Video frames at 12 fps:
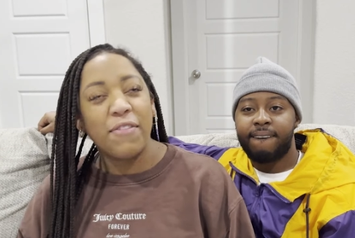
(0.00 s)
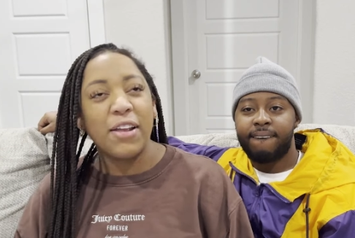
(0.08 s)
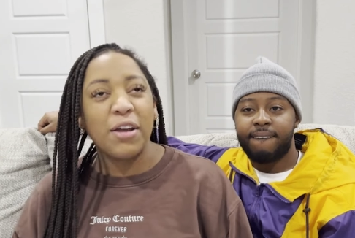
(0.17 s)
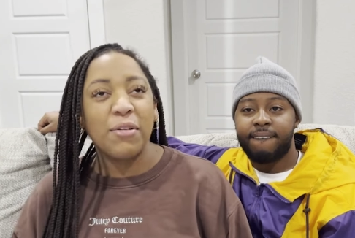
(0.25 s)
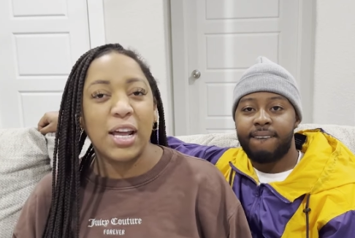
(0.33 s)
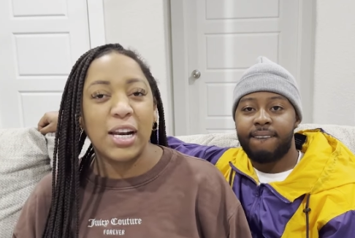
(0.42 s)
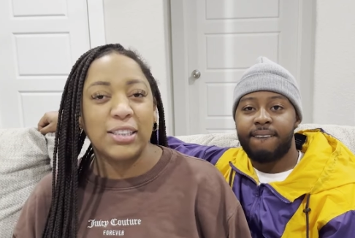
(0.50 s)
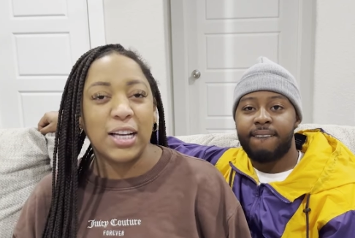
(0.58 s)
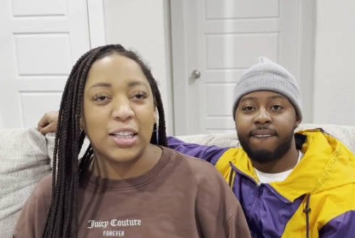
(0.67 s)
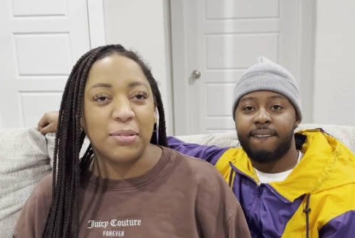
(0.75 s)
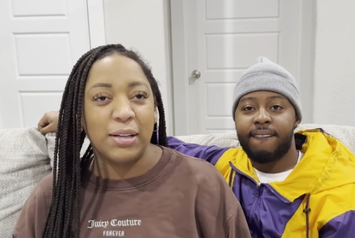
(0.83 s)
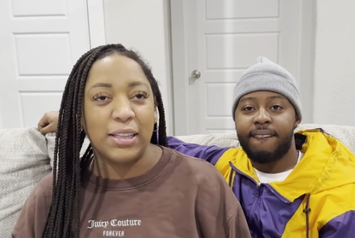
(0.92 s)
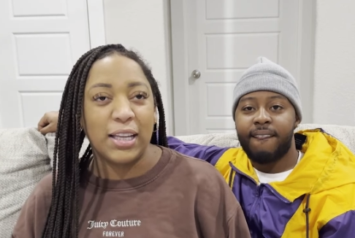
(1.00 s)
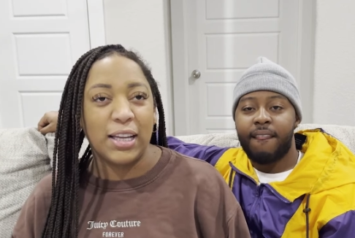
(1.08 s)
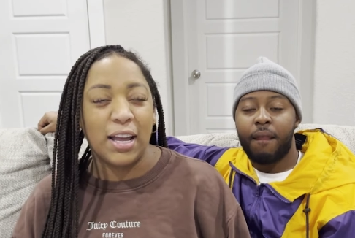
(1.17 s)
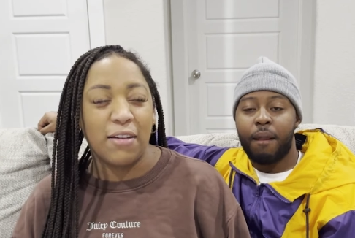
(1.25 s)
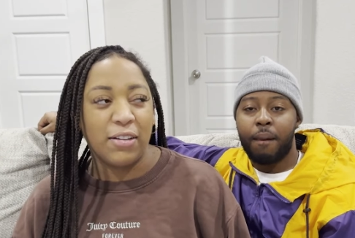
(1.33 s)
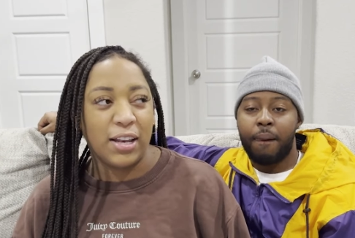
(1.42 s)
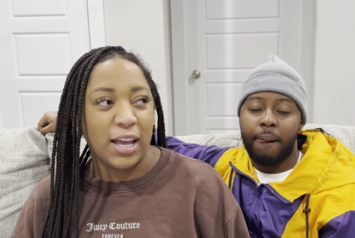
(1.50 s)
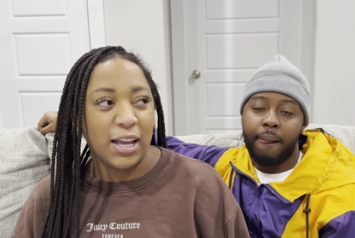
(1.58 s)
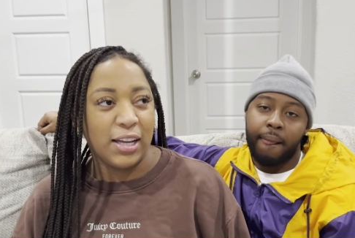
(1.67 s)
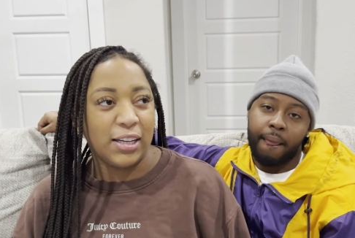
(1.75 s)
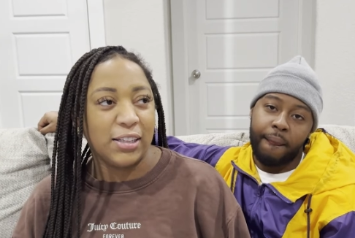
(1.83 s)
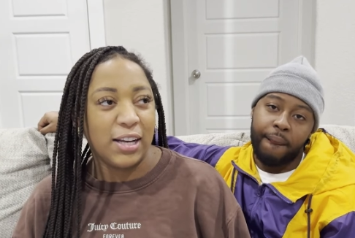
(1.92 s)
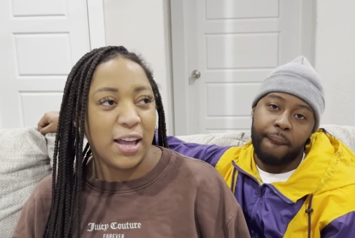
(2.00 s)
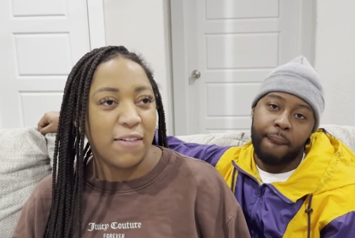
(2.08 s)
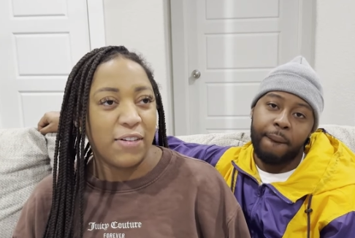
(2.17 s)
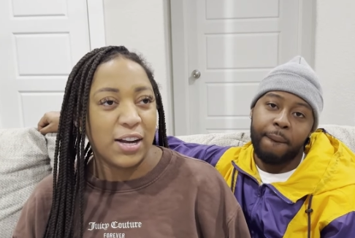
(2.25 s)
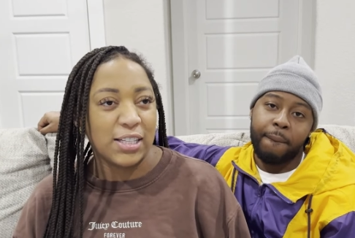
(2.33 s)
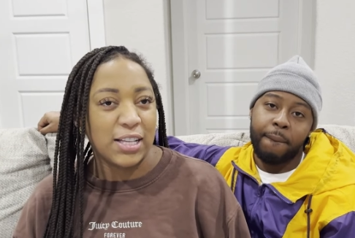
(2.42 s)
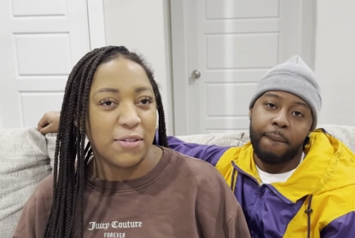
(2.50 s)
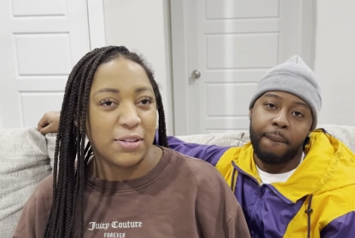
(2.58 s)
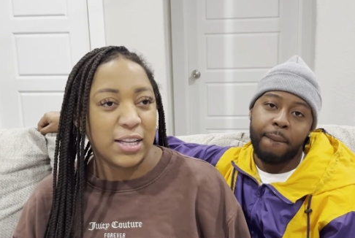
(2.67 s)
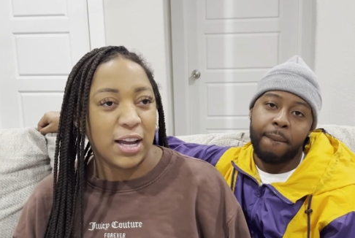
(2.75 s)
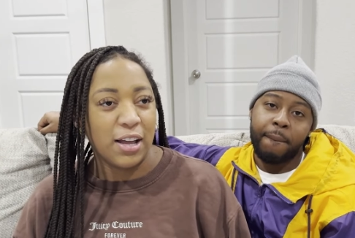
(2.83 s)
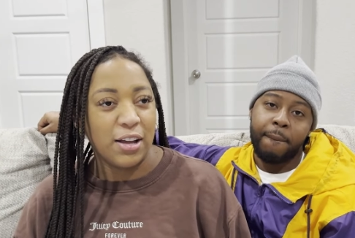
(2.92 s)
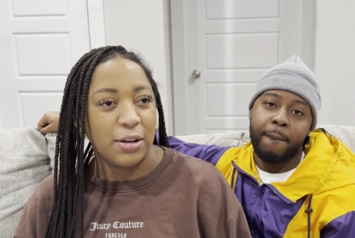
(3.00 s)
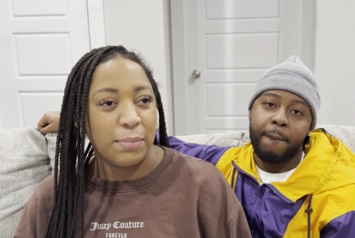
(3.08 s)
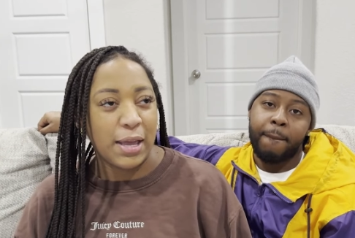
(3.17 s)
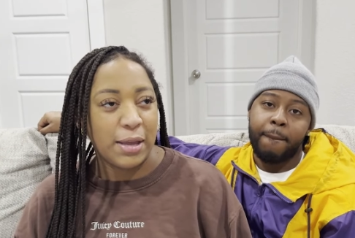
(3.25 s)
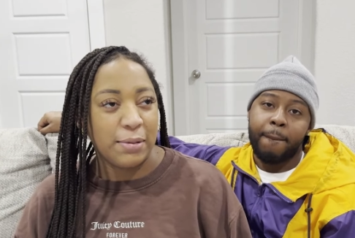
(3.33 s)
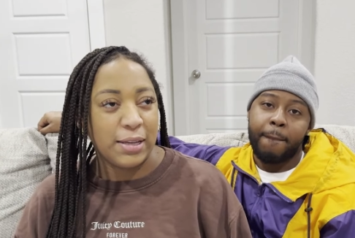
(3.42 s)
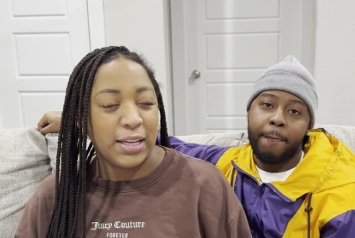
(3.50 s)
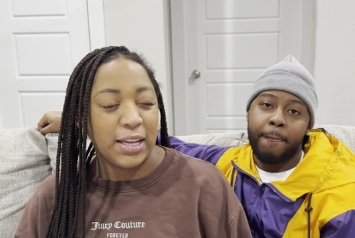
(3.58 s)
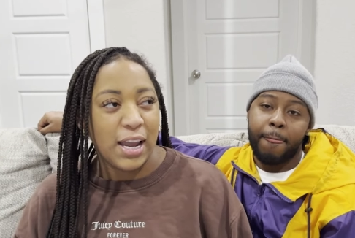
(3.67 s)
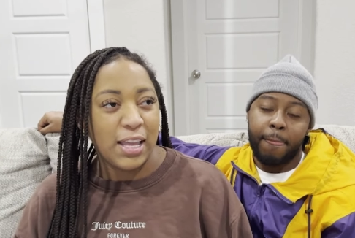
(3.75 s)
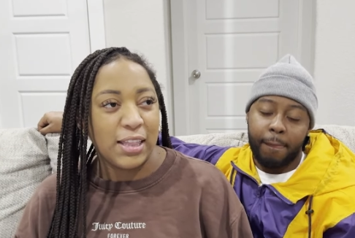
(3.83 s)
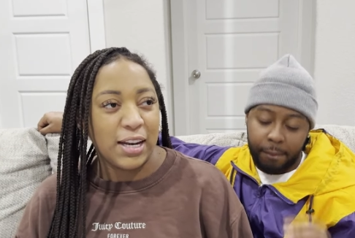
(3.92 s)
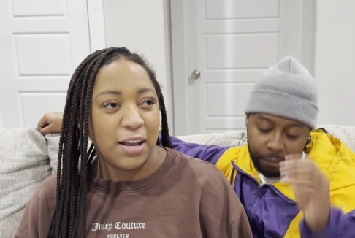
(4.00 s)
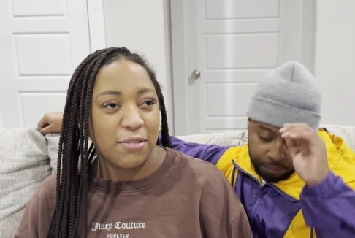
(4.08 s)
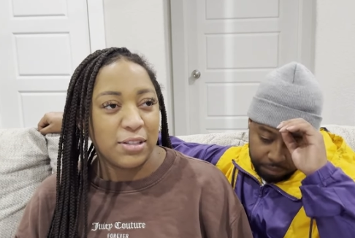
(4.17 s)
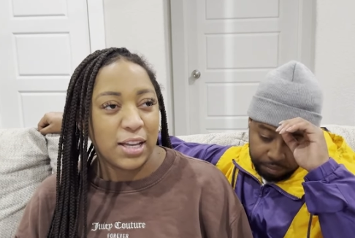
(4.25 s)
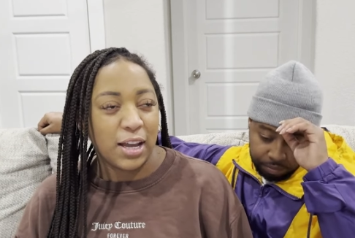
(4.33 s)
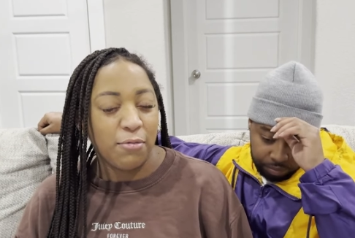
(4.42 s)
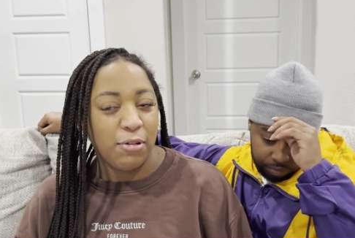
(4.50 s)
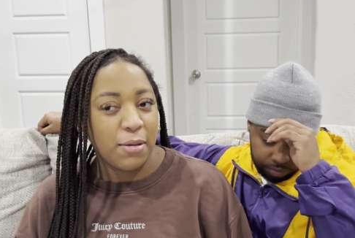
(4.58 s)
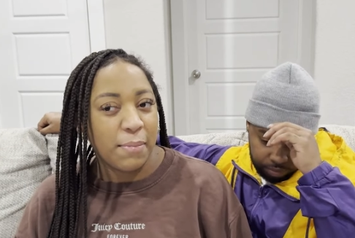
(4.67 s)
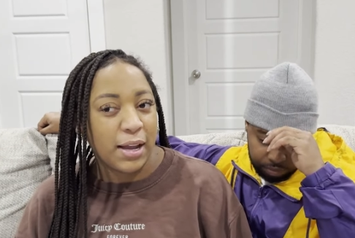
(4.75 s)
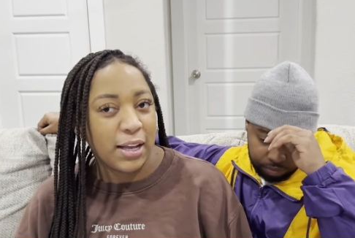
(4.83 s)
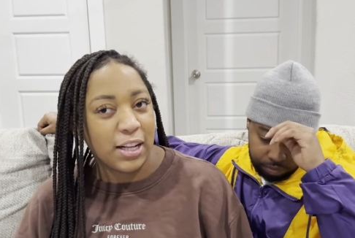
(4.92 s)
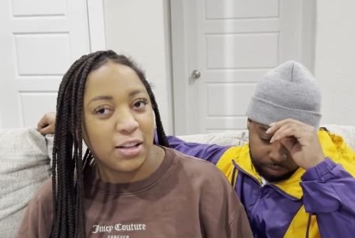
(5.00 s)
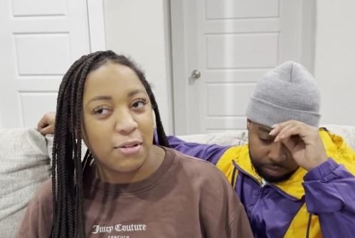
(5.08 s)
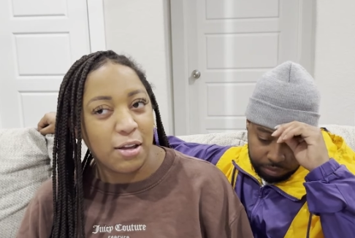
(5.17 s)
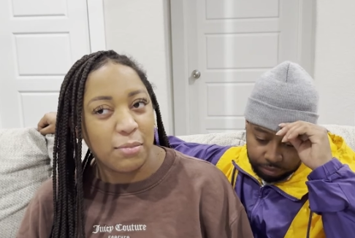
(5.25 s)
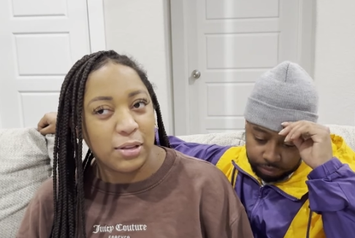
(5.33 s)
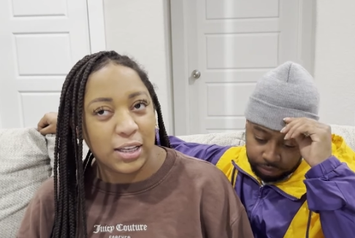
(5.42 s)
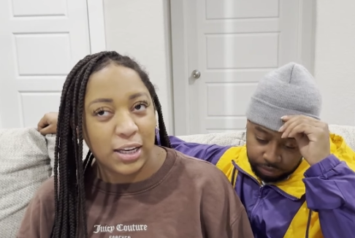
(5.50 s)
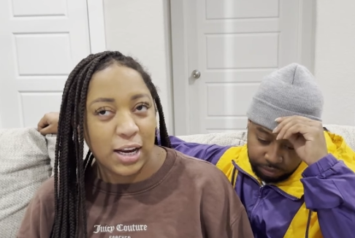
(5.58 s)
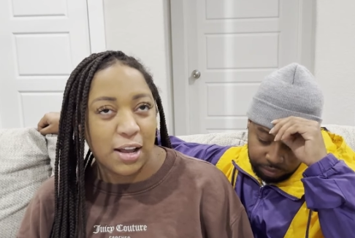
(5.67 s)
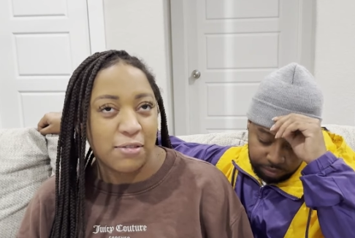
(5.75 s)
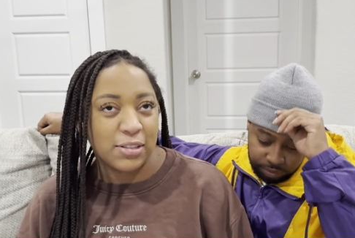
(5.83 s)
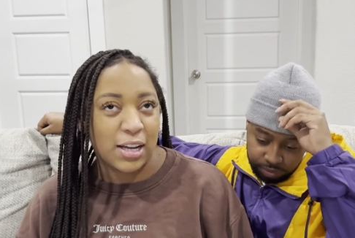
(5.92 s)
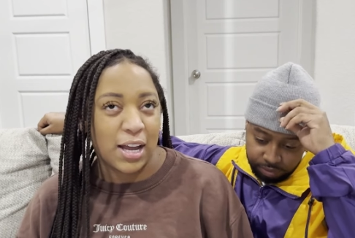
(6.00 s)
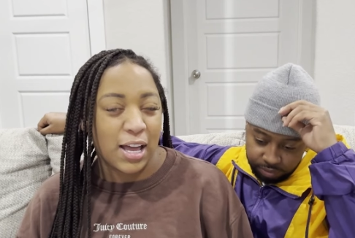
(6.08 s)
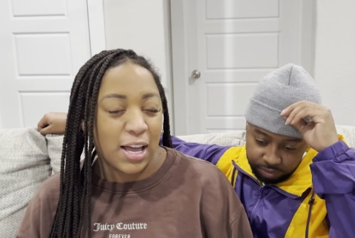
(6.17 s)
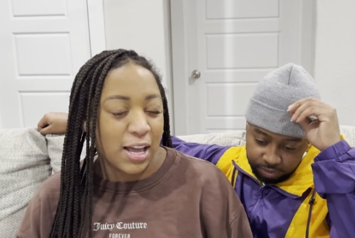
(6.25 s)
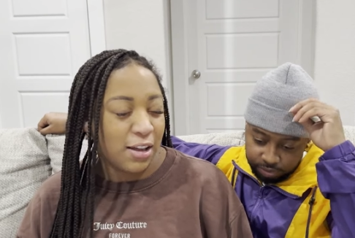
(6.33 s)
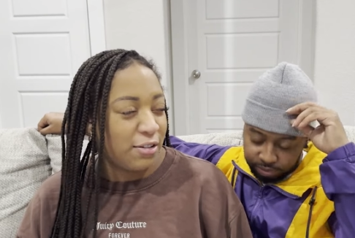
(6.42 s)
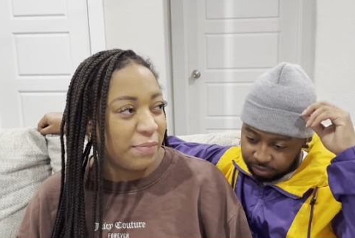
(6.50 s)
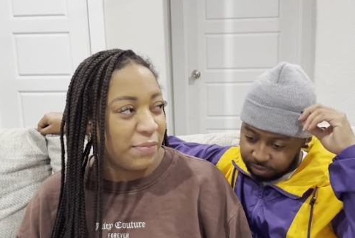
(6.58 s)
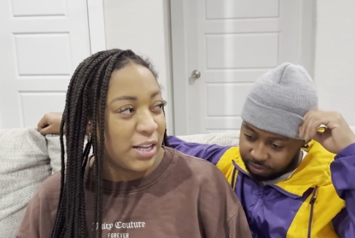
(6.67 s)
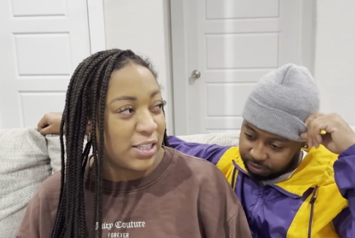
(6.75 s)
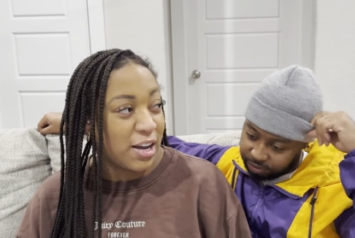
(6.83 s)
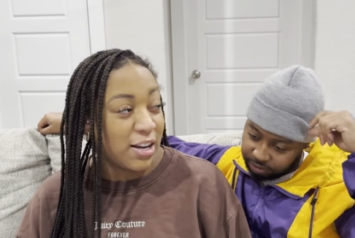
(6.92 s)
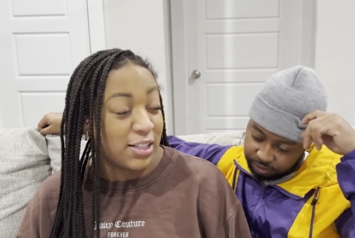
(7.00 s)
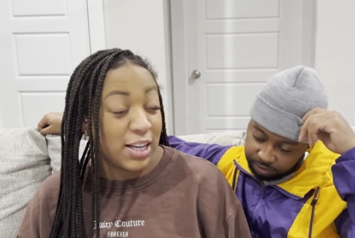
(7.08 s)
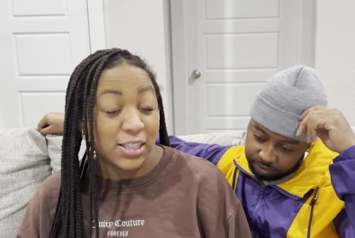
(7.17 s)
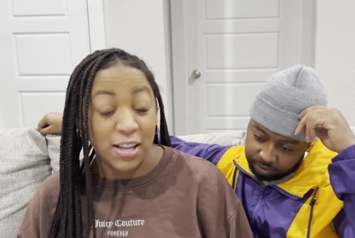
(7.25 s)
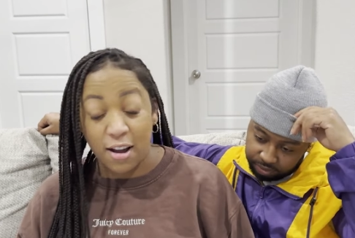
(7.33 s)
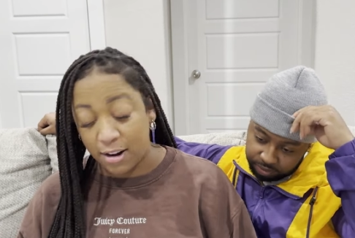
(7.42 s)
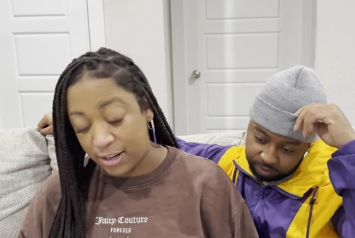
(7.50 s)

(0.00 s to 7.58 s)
Speaker 1: I feel like we kind of talked about that. I feel like at first I was like, oh, baby. And then I was like, we can make another baby. But then again, I was like, I don't know. That's hard. That's a hard